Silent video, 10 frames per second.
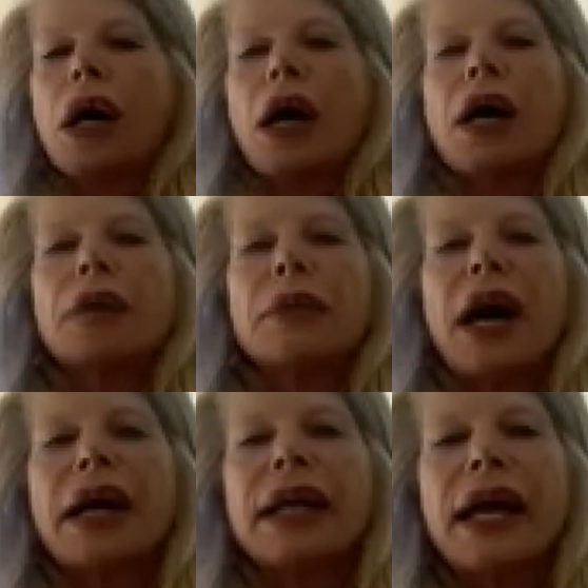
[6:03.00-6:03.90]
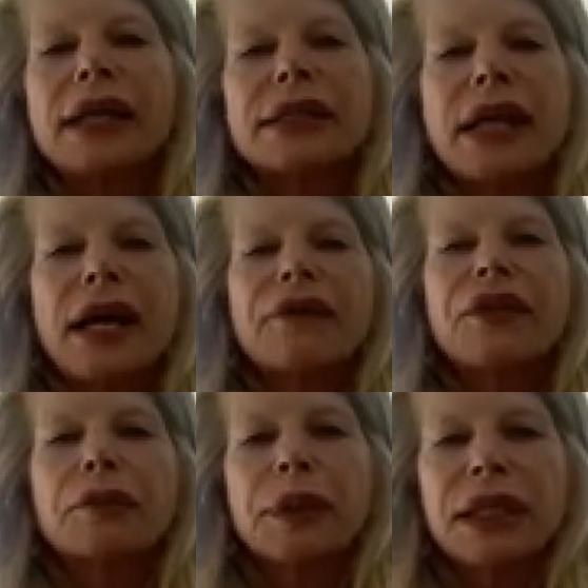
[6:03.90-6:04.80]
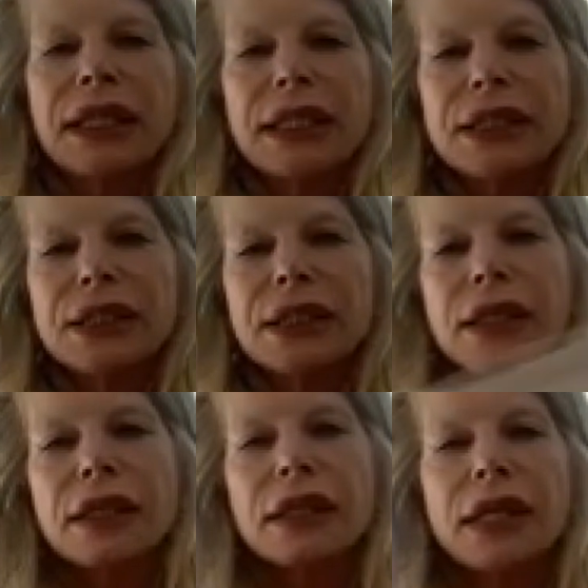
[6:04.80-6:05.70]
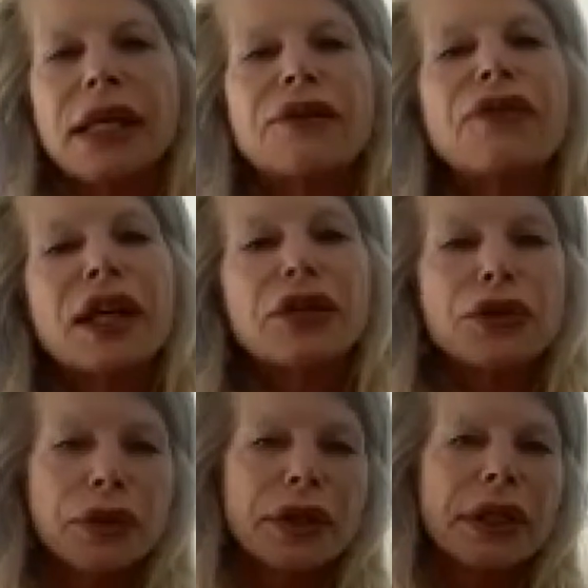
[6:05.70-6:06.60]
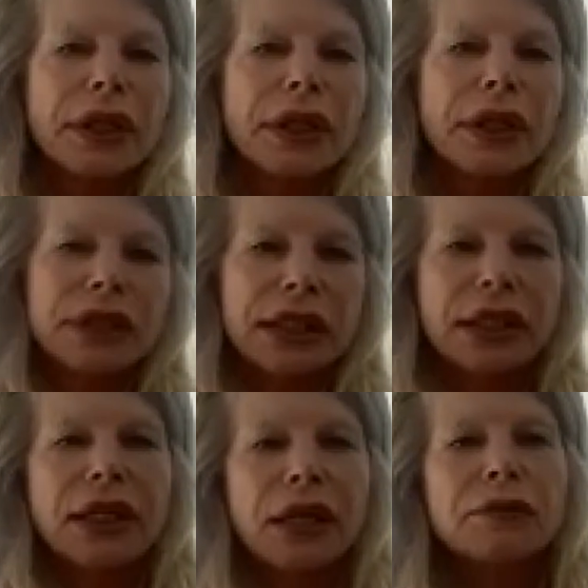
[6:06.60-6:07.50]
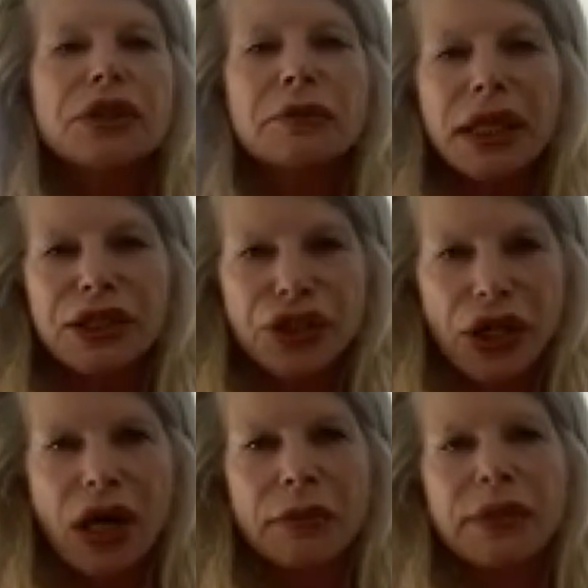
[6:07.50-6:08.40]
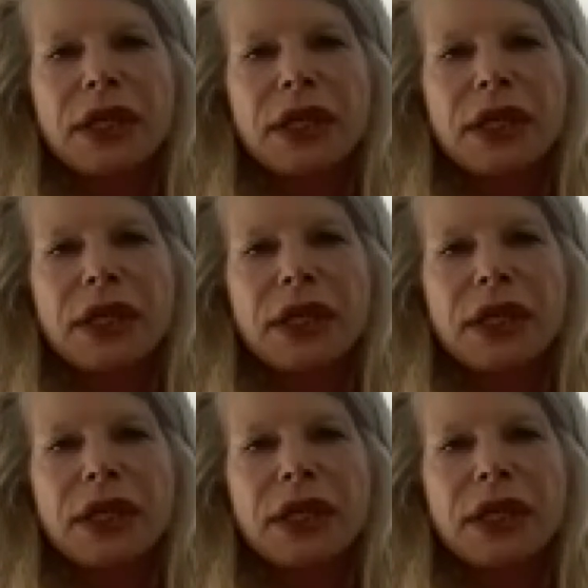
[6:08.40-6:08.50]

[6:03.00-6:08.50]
I had to have the police in Ventura County come to my shop